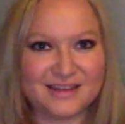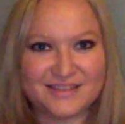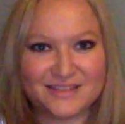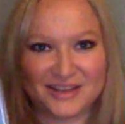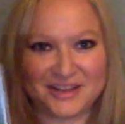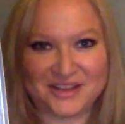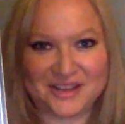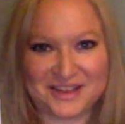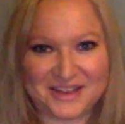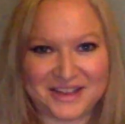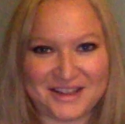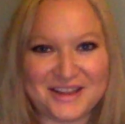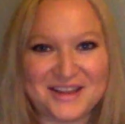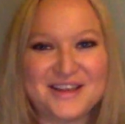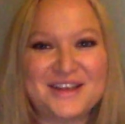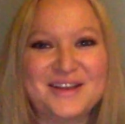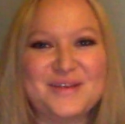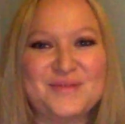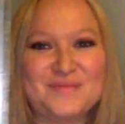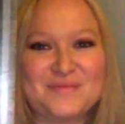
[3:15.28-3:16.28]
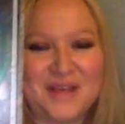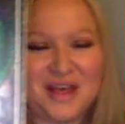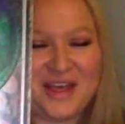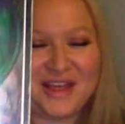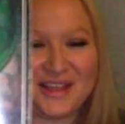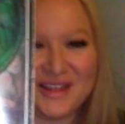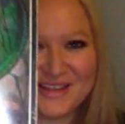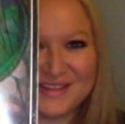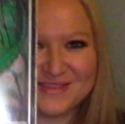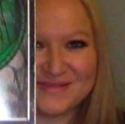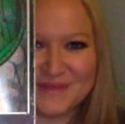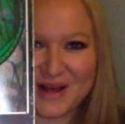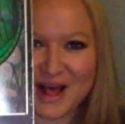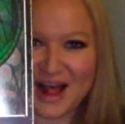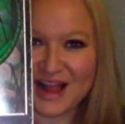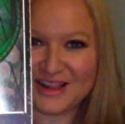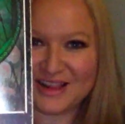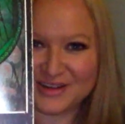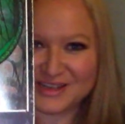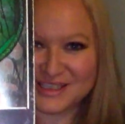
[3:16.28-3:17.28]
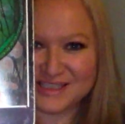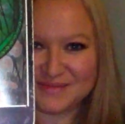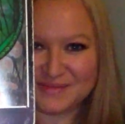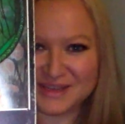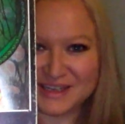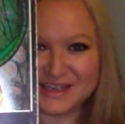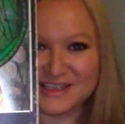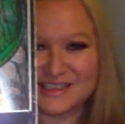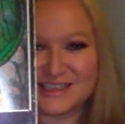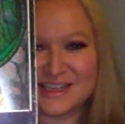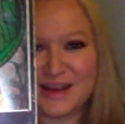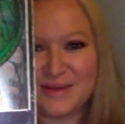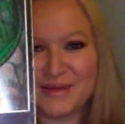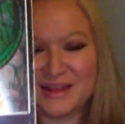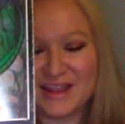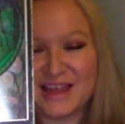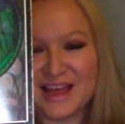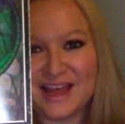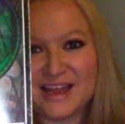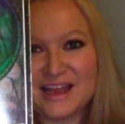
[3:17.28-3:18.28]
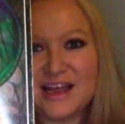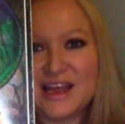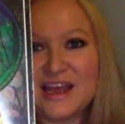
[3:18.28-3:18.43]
Mahalo has something to say about that.